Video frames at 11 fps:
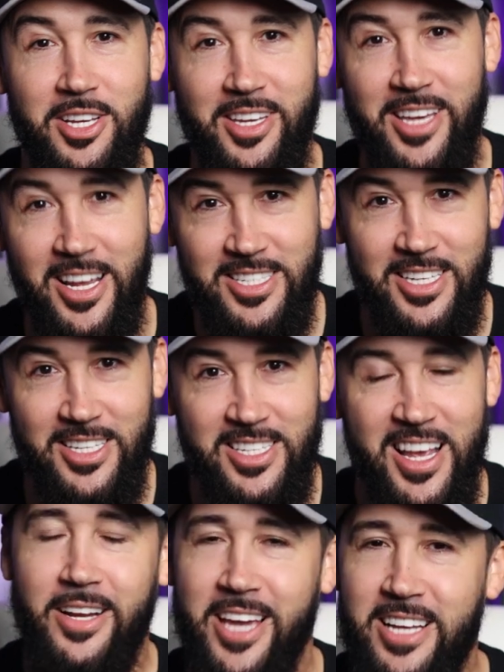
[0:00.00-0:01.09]
to Acacius.
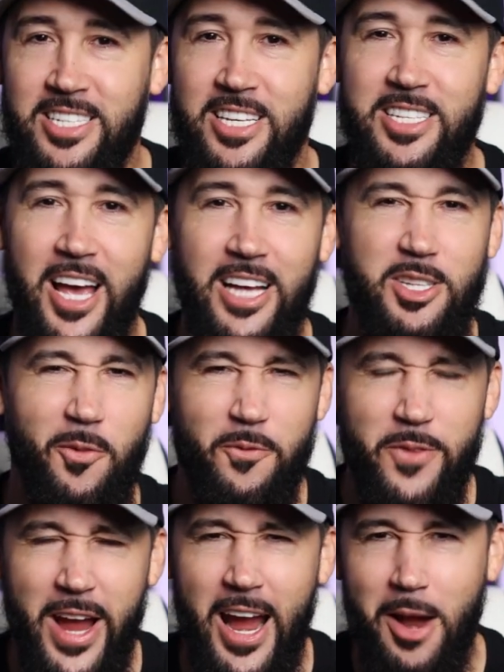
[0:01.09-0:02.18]
Acacius has a
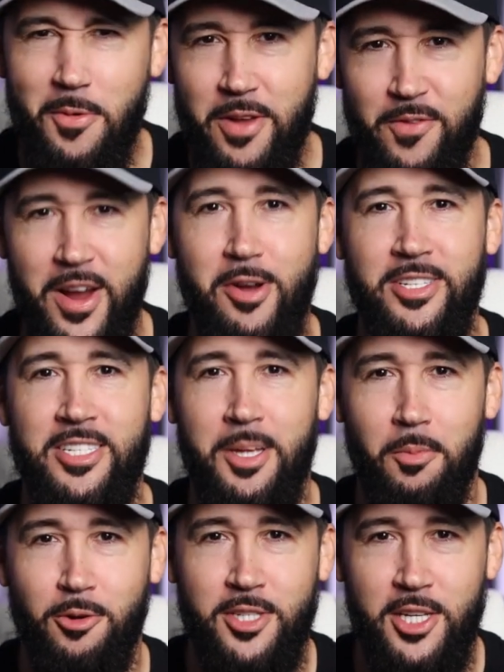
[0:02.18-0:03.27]
very, very
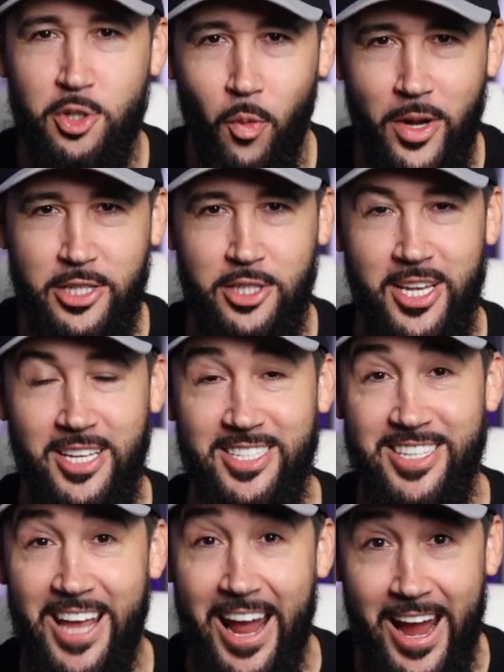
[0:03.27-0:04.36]
similar situation to his
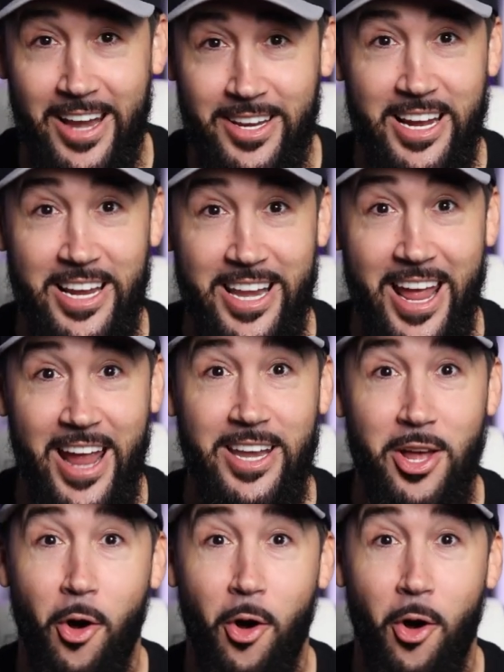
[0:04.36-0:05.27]
dad, in that